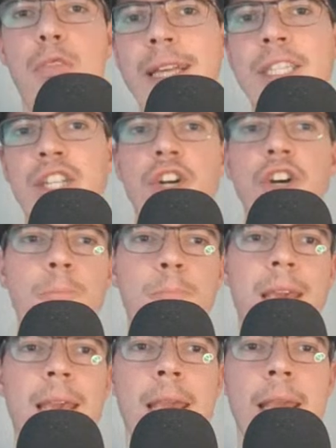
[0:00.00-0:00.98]
this
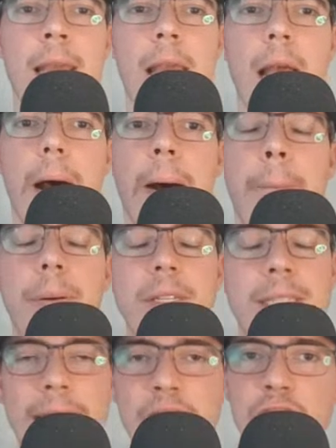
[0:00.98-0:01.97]
could be a
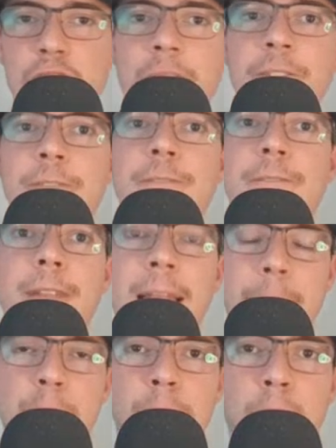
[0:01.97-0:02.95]
potentially
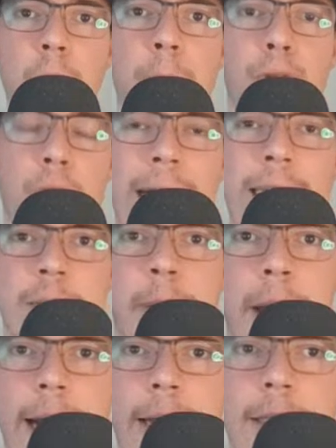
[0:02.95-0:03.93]
flippable
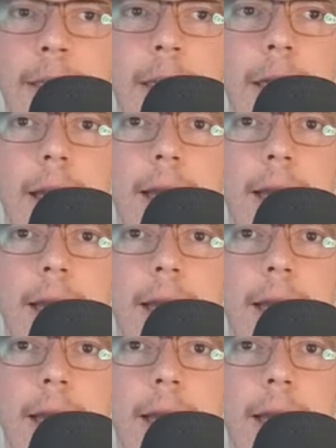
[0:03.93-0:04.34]
prospect